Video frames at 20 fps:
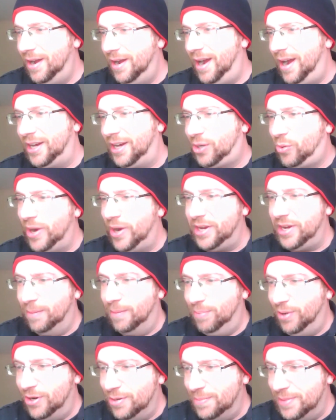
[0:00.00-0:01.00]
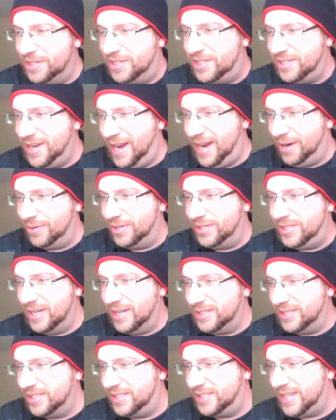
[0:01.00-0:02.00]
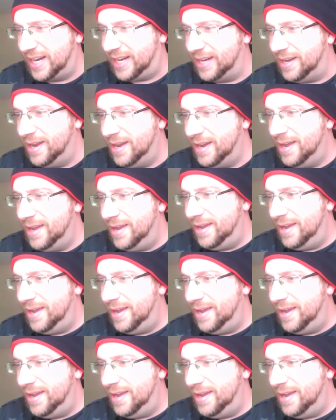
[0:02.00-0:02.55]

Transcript: Uh, quit your blooming snout, says the second.